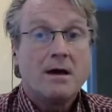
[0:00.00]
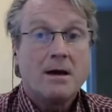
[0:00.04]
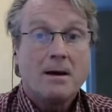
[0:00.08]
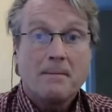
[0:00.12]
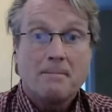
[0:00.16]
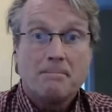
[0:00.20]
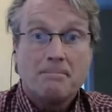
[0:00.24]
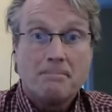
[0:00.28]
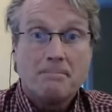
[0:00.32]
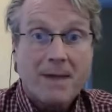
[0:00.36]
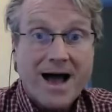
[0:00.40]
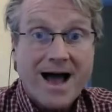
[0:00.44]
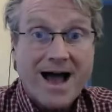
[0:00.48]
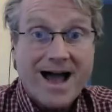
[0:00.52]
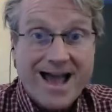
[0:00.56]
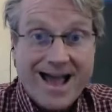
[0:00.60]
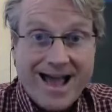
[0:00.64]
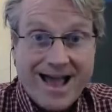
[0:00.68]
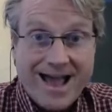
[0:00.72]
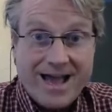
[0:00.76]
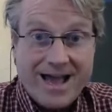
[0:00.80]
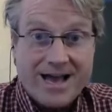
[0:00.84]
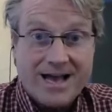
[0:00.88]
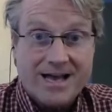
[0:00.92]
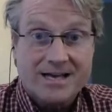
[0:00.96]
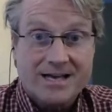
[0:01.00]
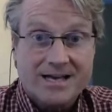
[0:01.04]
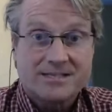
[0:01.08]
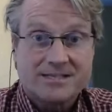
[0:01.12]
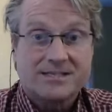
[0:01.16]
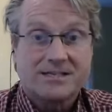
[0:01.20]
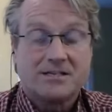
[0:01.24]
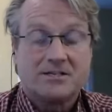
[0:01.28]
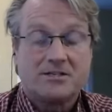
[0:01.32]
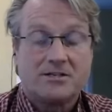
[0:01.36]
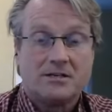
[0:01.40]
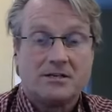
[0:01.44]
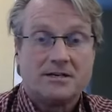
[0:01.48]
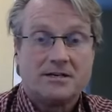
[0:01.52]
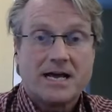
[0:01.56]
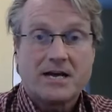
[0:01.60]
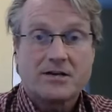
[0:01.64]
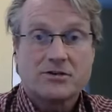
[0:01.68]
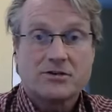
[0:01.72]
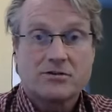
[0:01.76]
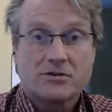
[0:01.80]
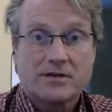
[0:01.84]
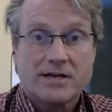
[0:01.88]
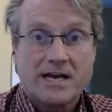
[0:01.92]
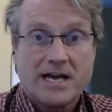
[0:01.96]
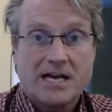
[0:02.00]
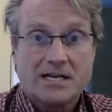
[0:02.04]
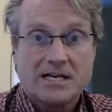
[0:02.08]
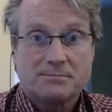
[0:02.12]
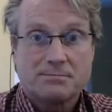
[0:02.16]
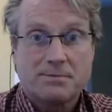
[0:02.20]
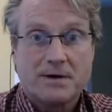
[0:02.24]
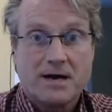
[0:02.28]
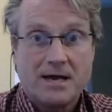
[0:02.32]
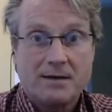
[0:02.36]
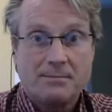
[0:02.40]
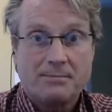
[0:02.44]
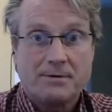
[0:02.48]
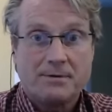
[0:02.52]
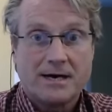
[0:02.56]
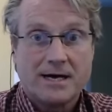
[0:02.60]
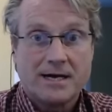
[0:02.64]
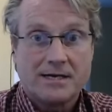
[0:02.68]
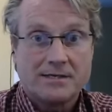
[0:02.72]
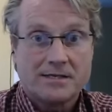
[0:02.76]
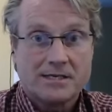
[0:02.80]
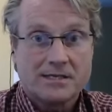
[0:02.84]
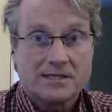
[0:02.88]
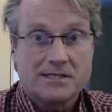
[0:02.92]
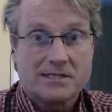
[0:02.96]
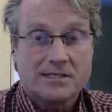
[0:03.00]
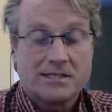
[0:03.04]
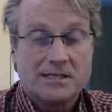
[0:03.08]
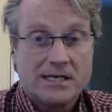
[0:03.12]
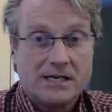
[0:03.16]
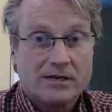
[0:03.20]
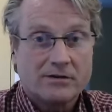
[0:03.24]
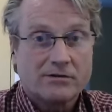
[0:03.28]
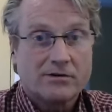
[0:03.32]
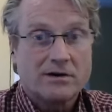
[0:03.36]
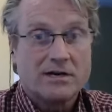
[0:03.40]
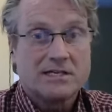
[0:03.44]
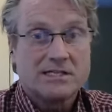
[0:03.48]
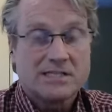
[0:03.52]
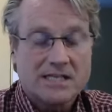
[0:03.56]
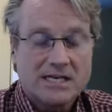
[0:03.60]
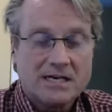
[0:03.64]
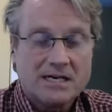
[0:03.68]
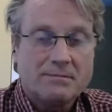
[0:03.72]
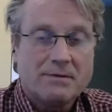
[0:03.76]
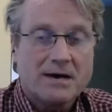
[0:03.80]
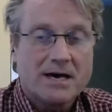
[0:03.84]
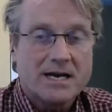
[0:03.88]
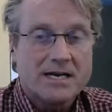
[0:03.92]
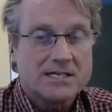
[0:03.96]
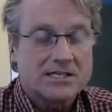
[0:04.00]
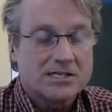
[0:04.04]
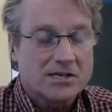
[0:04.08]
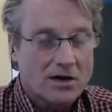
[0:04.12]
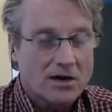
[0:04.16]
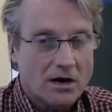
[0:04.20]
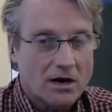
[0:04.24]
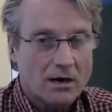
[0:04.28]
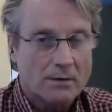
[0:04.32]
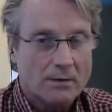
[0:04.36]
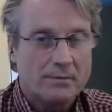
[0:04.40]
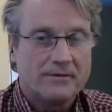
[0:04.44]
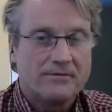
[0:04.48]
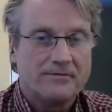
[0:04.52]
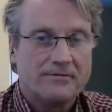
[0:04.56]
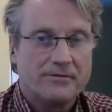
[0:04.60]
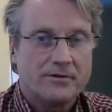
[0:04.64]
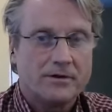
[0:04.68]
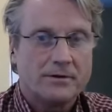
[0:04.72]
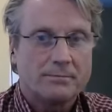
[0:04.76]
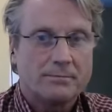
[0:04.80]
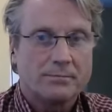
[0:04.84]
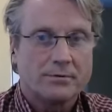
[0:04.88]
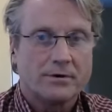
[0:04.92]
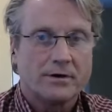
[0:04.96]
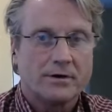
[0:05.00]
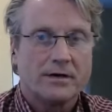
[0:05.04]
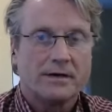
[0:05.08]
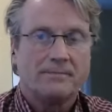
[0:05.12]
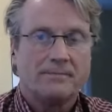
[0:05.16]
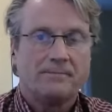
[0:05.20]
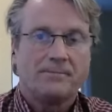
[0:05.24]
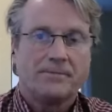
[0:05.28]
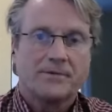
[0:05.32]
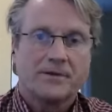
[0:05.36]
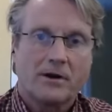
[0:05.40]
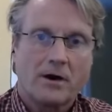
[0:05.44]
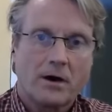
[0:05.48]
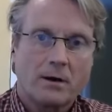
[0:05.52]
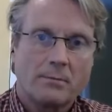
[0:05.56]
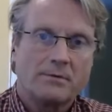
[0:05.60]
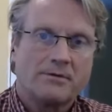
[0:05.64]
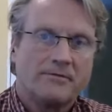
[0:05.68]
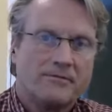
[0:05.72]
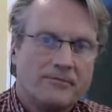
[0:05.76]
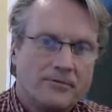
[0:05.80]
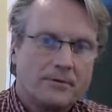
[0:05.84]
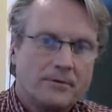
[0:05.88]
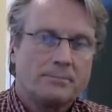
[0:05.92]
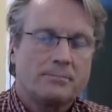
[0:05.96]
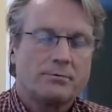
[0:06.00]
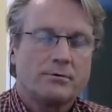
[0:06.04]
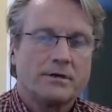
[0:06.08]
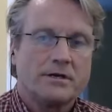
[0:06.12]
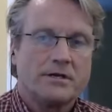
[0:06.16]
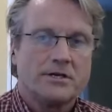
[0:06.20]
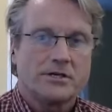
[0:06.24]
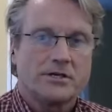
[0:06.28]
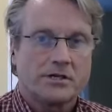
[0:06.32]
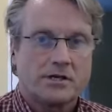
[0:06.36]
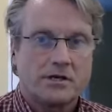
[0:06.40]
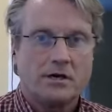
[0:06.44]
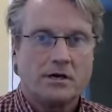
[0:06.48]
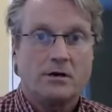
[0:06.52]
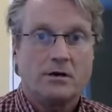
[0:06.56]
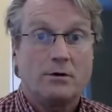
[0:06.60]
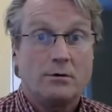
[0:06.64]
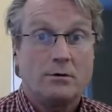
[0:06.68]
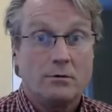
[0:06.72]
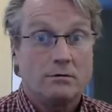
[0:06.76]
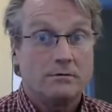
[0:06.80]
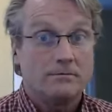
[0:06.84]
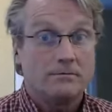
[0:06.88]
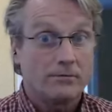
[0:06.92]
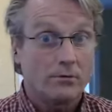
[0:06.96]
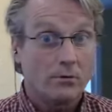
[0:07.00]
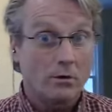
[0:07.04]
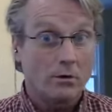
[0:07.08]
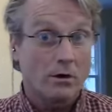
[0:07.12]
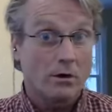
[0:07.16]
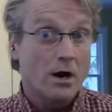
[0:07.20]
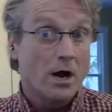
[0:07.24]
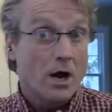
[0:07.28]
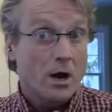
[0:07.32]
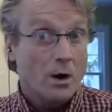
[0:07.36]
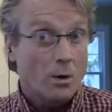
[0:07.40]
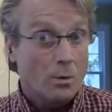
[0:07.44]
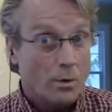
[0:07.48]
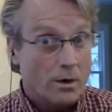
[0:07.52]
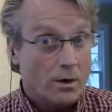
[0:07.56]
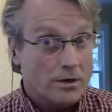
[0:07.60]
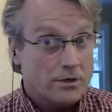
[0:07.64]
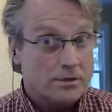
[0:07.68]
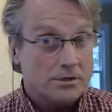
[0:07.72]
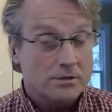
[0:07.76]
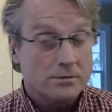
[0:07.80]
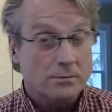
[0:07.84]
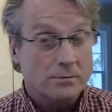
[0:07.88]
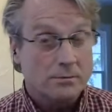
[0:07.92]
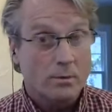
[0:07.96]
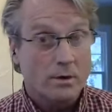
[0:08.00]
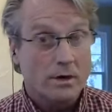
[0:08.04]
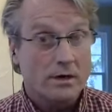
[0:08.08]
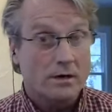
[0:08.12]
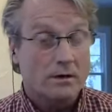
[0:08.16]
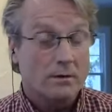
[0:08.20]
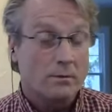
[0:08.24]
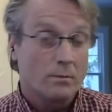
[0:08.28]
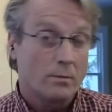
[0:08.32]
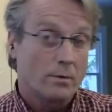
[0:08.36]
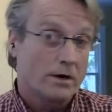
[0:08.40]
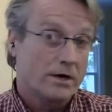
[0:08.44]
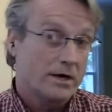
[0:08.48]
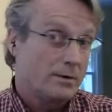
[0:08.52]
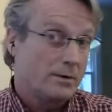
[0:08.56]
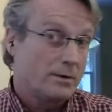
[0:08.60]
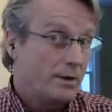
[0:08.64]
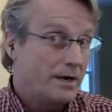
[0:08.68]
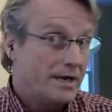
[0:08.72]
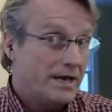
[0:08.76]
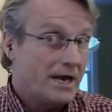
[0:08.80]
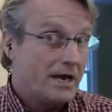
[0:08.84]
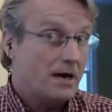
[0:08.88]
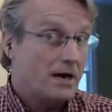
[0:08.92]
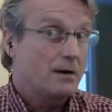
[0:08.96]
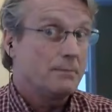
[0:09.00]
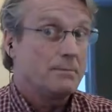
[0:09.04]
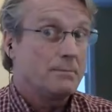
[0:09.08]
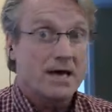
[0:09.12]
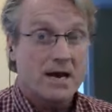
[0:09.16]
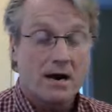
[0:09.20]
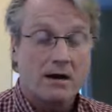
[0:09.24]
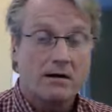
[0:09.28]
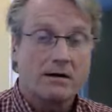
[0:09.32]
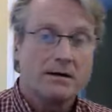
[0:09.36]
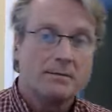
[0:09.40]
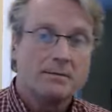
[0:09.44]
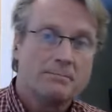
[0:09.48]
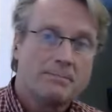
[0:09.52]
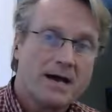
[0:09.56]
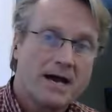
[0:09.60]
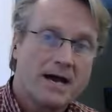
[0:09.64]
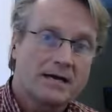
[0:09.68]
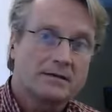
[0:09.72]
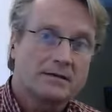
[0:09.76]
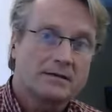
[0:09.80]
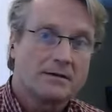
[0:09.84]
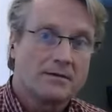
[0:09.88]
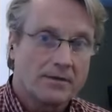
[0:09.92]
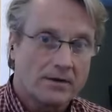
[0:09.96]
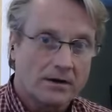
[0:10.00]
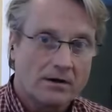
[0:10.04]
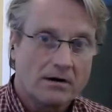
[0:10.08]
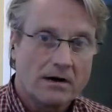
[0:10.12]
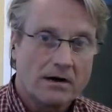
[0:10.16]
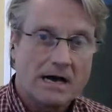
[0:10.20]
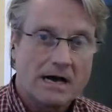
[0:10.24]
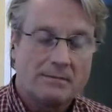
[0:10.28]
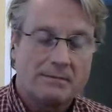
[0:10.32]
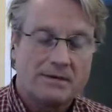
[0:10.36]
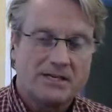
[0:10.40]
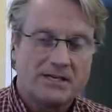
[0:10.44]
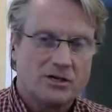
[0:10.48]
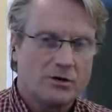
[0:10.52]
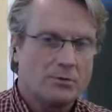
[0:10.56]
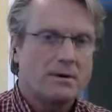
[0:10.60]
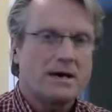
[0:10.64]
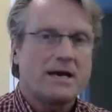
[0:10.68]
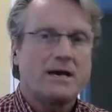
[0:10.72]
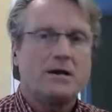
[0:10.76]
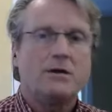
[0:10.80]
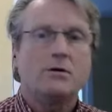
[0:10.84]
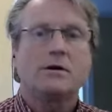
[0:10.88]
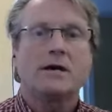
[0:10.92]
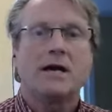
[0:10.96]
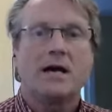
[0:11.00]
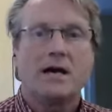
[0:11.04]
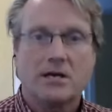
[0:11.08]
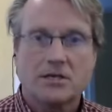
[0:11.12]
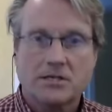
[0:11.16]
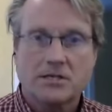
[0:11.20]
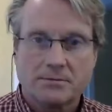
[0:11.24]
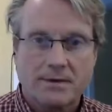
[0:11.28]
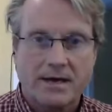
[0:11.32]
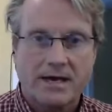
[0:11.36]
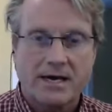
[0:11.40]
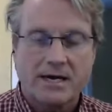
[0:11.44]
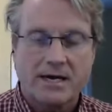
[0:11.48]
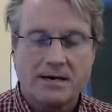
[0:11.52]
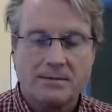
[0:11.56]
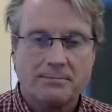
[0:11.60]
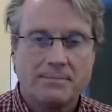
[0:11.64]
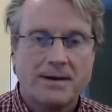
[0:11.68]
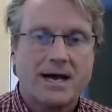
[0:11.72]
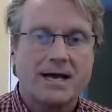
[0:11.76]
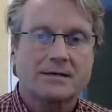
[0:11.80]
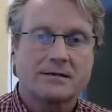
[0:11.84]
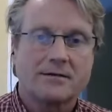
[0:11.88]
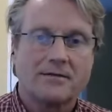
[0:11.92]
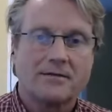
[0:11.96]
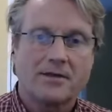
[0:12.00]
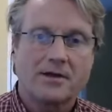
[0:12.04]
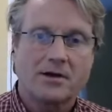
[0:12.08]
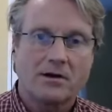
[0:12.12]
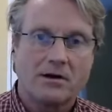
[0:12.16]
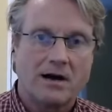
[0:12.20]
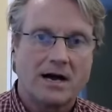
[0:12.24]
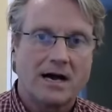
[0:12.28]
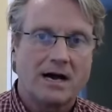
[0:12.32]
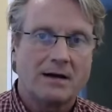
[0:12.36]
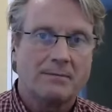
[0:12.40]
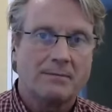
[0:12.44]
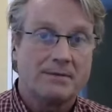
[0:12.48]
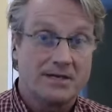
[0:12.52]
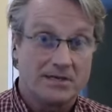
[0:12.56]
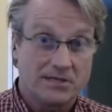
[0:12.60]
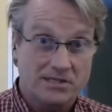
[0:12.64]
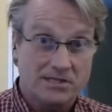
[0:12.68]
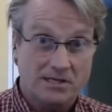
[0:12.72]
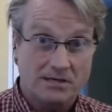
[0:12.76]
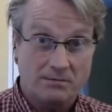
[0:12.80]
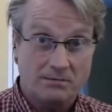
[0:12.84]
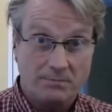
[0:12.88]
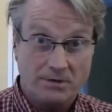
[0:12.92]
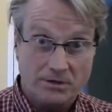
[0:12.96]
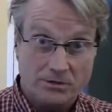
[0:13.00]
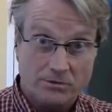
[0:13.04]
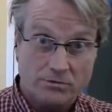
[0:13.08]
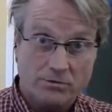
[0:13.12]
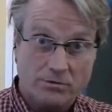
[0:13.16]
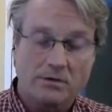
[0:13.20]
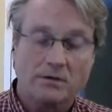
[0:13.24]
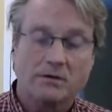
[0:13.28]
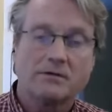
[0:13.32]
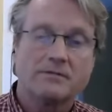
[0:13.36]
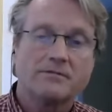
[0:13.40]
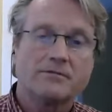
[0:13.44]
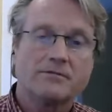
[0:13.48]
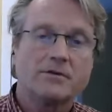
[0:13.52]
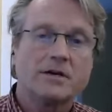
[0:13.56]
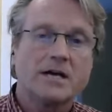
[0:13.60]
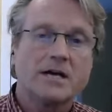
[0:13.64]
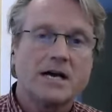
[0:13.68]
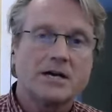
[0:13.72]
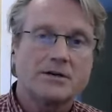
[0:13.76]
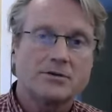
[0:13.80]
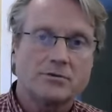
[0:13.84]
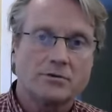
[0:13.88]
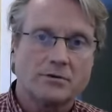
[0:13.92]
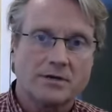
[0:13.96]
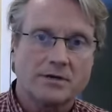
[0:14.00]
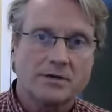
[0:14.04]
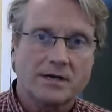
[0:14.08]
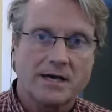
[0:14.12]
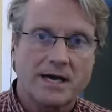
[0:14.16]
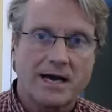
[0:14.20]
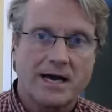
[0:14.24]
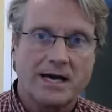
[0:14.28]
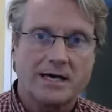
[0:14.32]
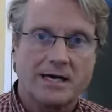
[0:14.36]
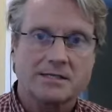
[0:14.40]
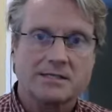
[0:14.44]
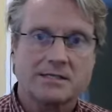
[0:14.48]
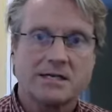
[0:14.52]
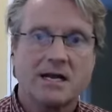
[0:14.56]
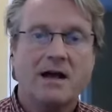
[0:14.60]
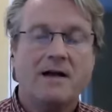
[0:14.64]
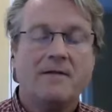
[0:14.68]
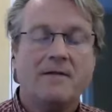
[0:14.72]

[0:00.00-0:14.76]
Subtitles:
My ass, a natural gas pipeline doesn't decrease anybody's carbon footprint. Carbon footprint is code for we care about our impact on the climate. Nobody who cares about impact on the climate is going to be drilling for natural gas.